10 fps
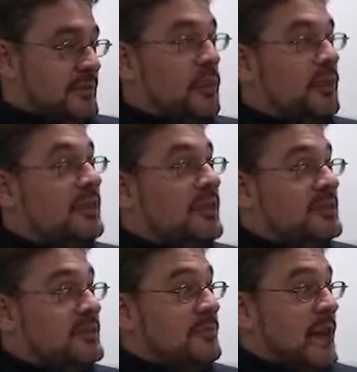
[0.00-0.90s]
I mean, one of the
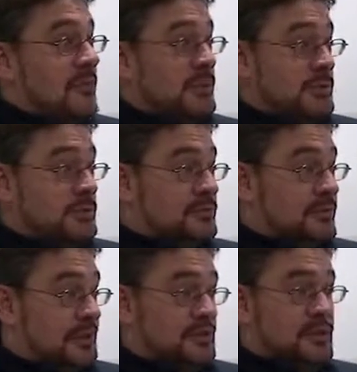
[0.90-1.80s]
things that Blackpool
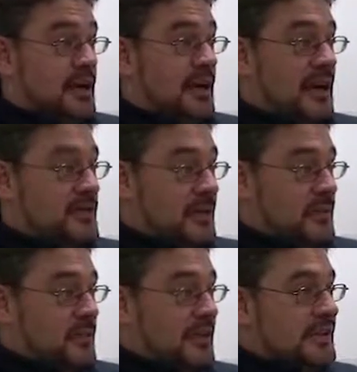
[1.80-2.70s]
things that was going against
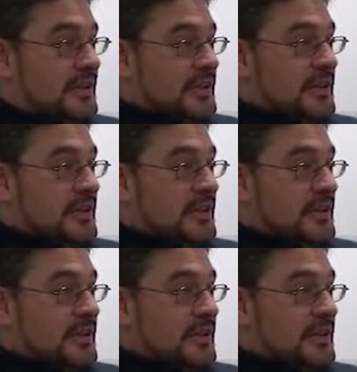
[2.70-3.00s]
their bid